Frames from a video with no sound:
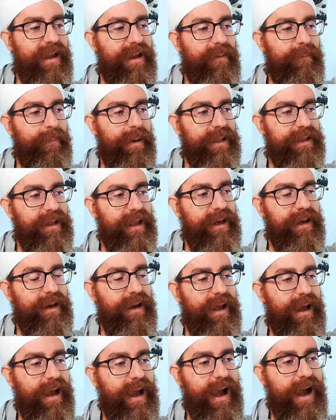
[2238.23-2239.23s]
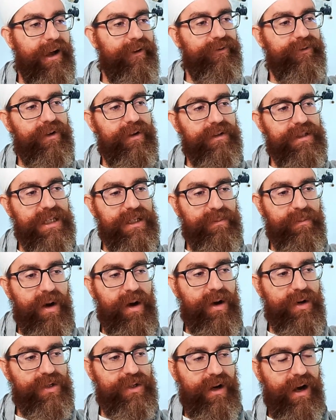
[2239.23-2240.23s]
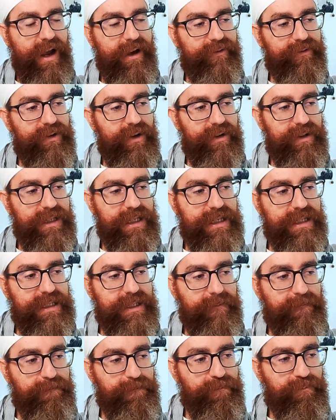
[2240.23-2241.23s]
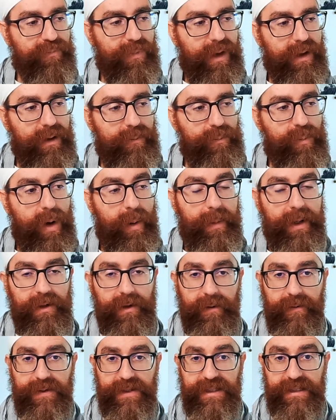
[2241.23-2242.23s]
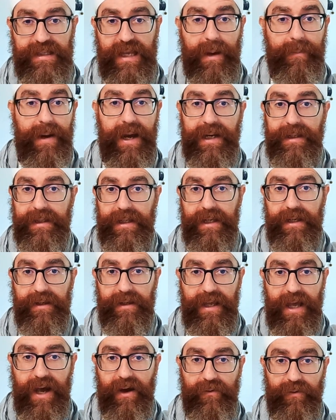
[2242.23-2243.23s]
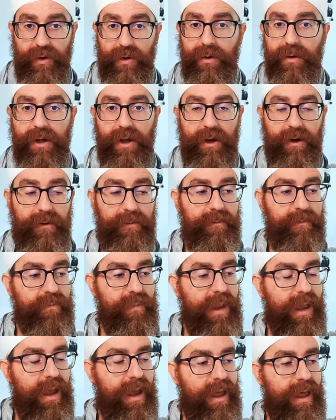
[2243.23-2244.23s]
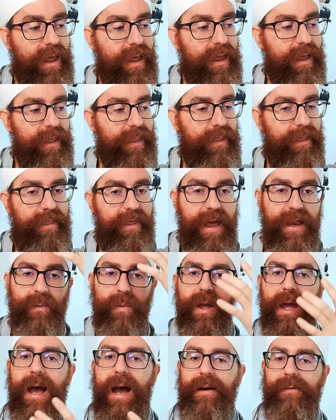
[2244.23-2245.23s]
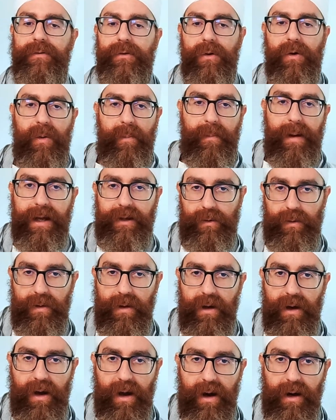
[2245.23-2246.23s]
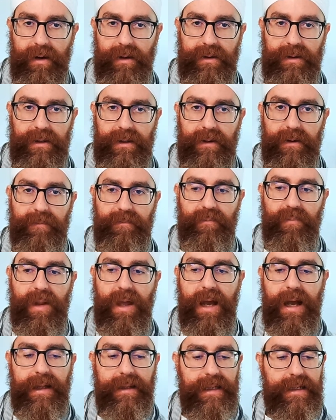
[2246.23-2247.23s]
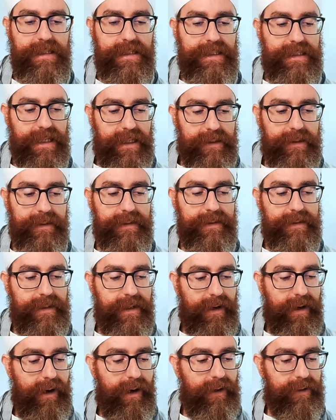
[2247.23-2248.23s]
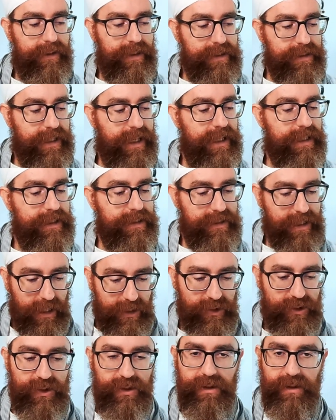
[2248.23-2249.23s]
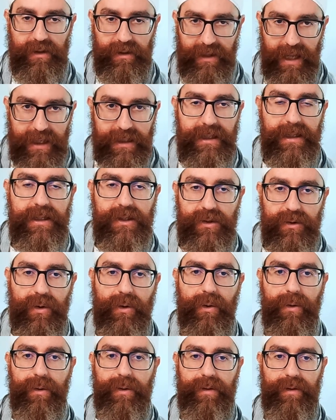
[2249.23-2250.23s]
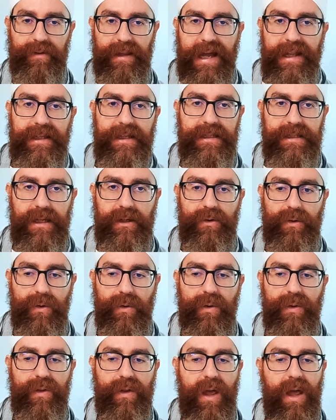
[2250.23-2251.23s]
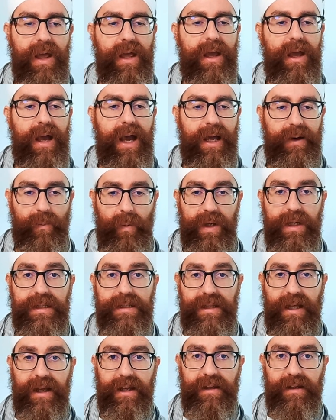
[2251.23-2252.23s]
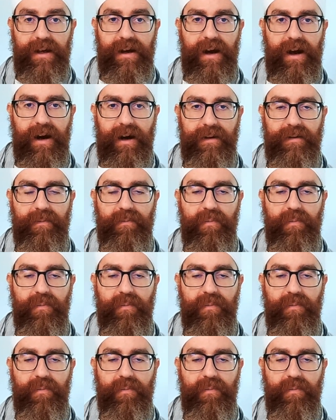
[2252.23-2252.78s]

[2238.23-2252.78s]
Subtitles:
But then after this merger, after this moment of samadhi, yeah, of union, then we have to come back to the heart and then settle in the heart and say, such, that is truth, that is the truth, and we stay in the heart.